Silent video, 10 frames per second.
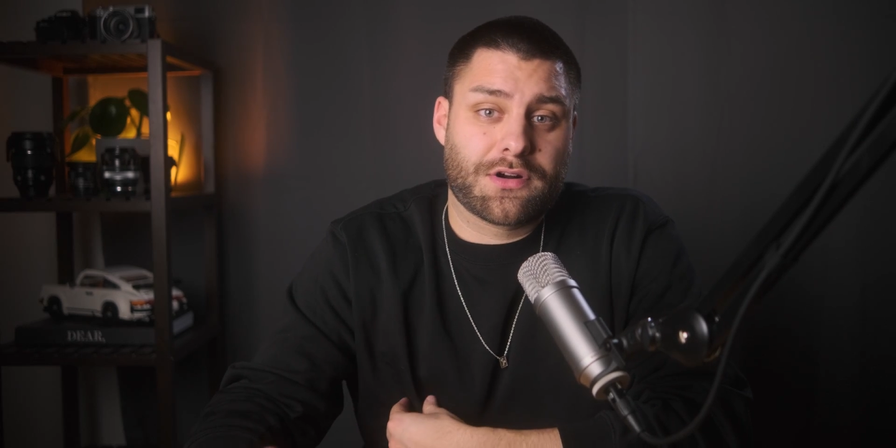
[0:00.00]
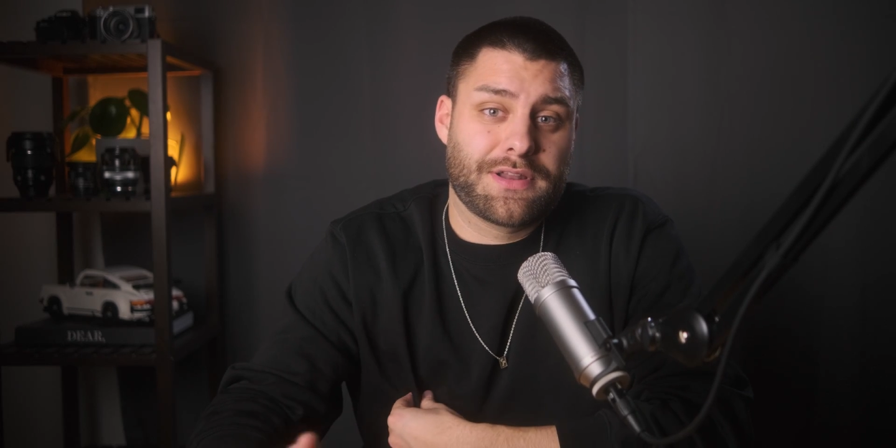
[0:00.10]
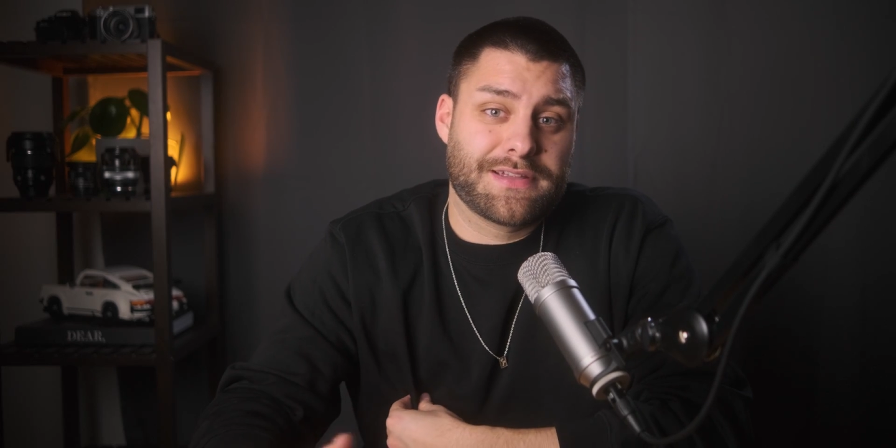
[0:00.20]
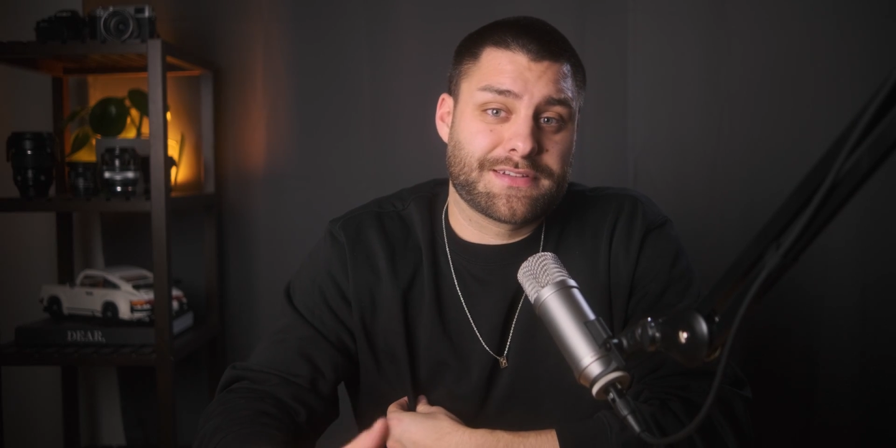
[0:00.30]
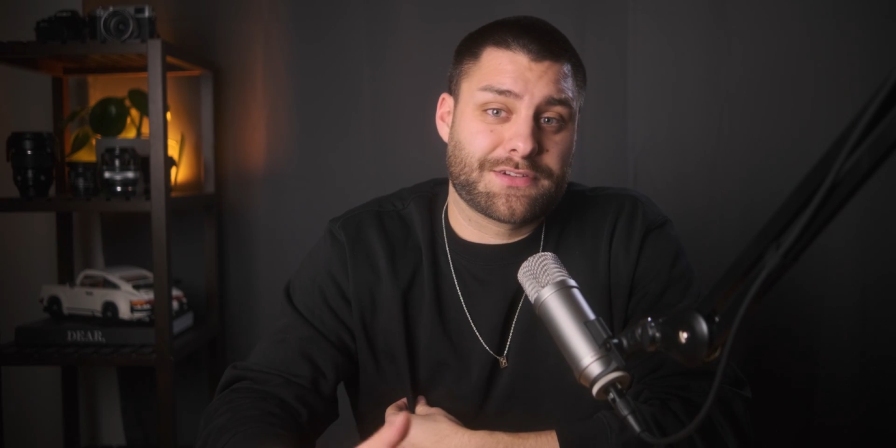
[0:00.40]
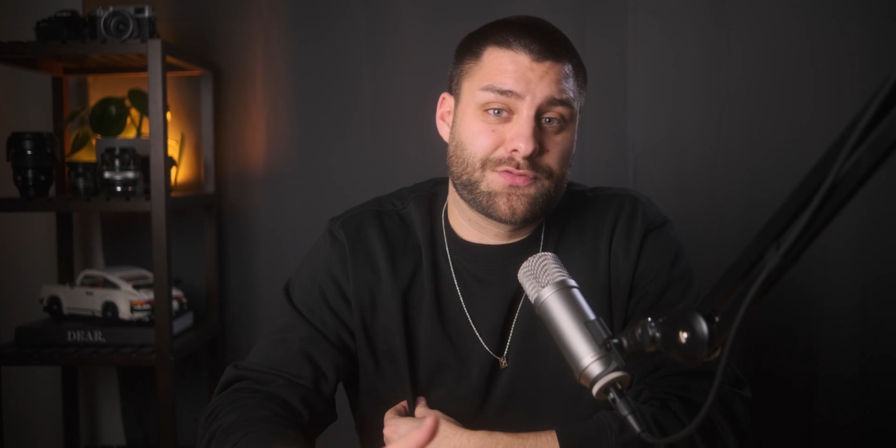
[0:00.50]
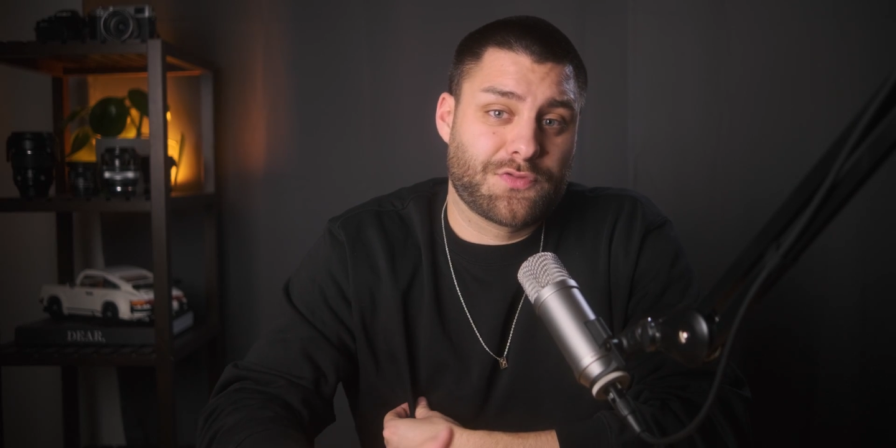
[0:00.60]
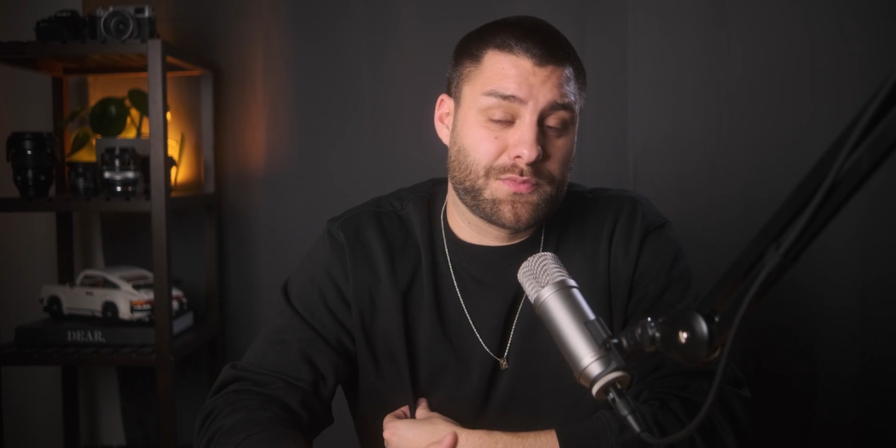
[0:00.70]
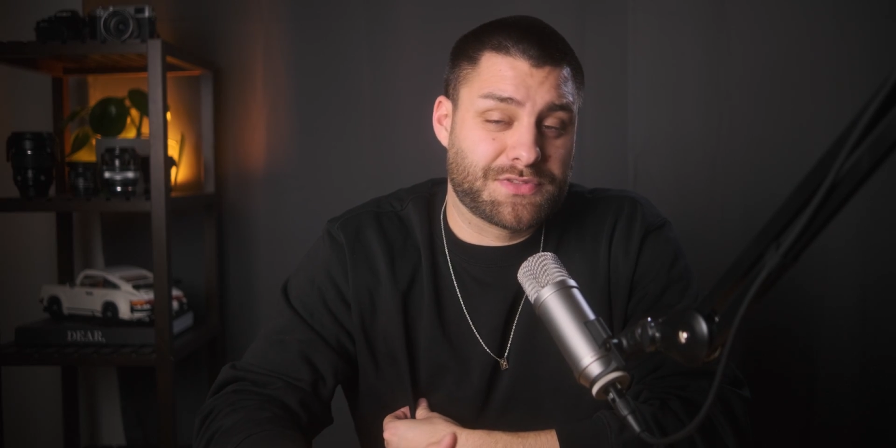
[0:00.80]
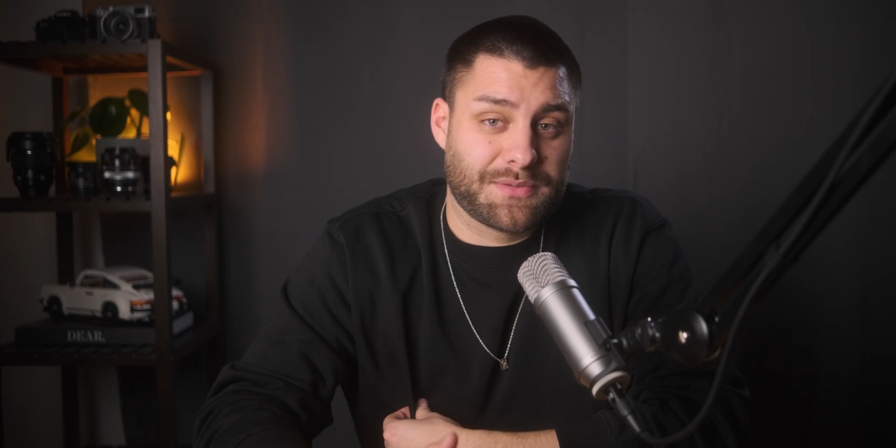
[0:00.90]
Classic
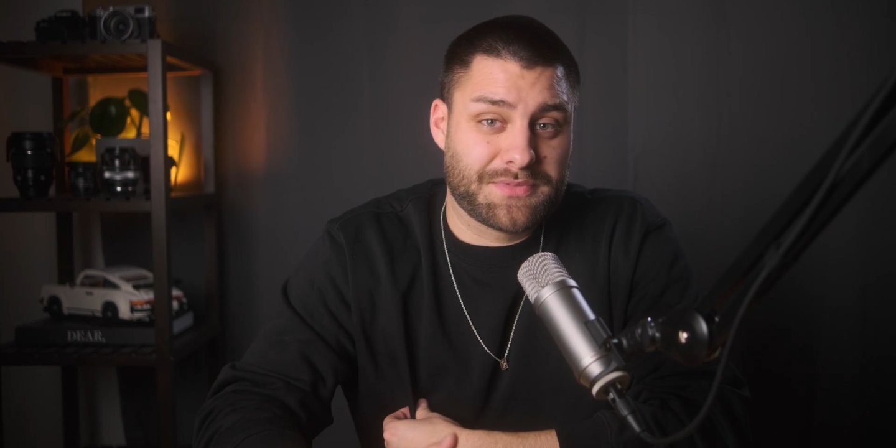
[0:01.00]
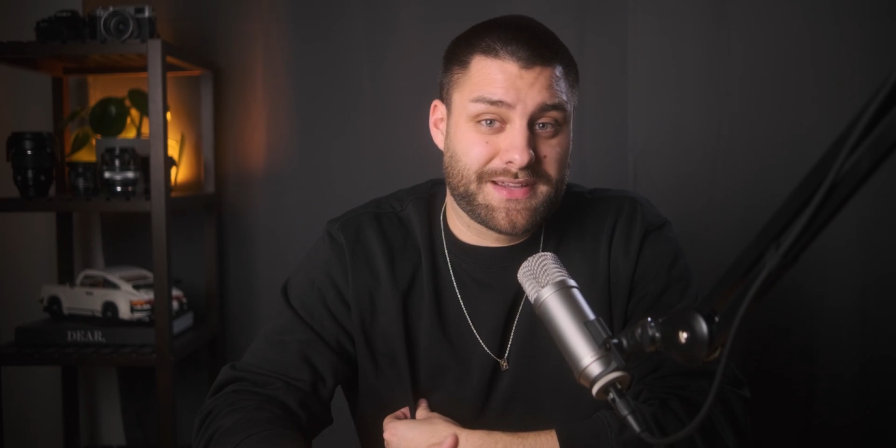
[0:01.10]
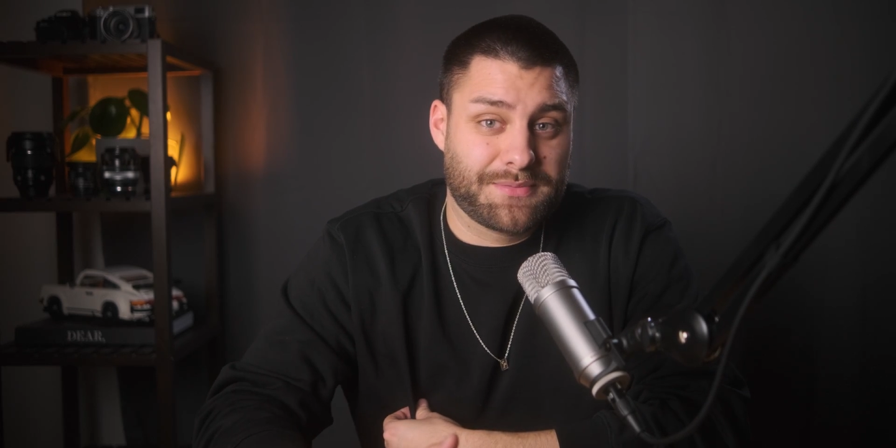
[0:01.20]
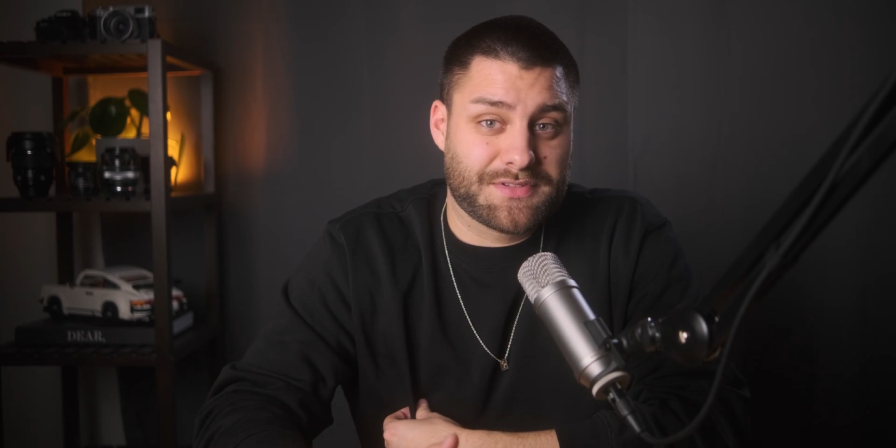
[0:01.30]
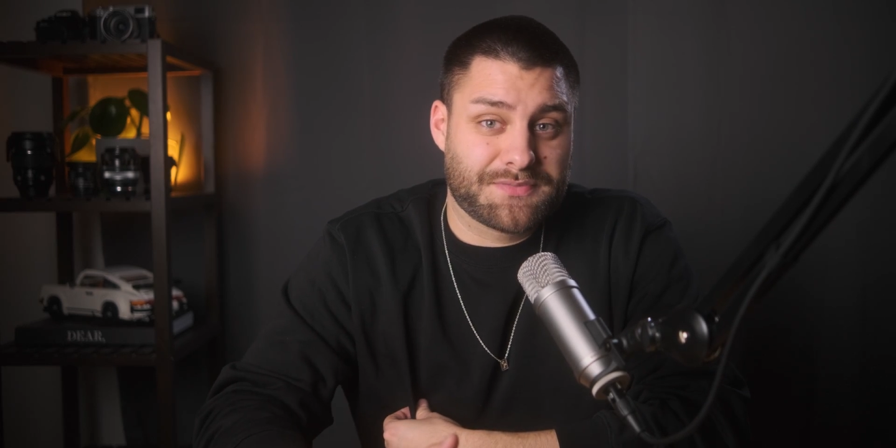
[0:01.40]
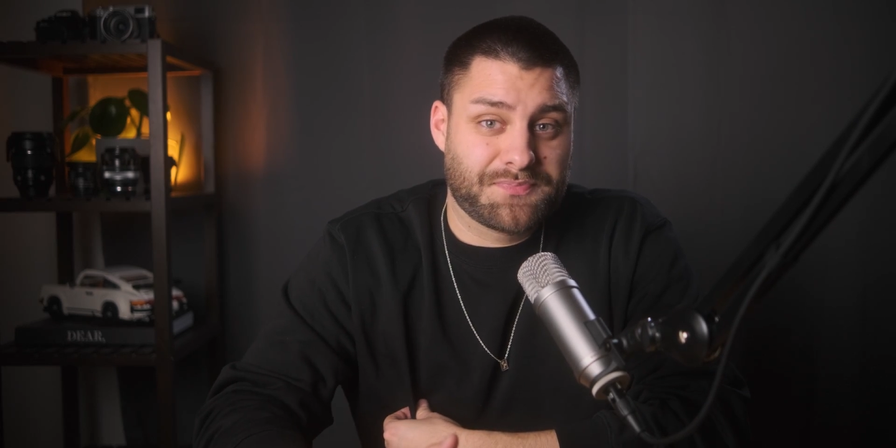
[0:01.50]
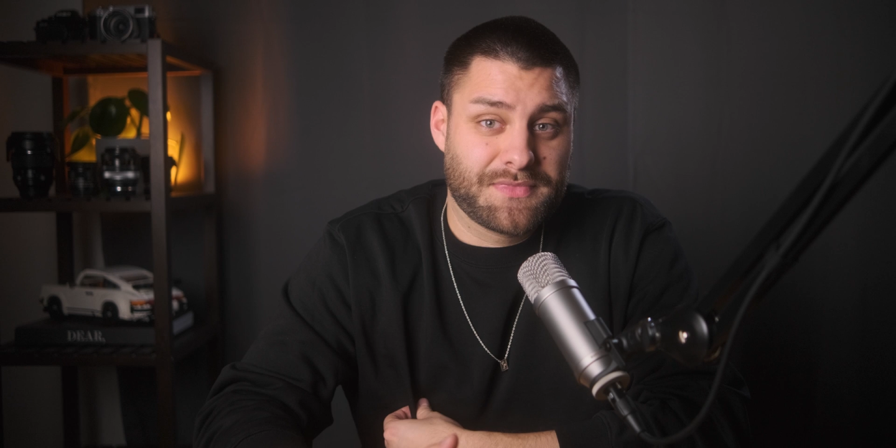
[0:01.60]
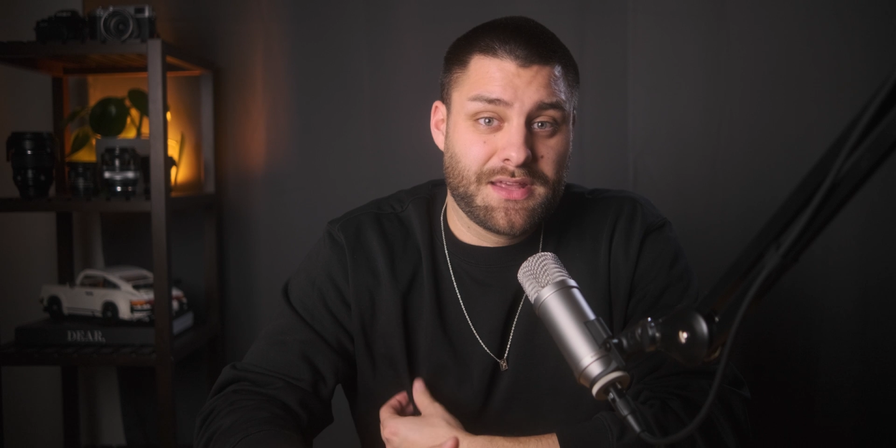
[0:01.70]
Chrome sometimes.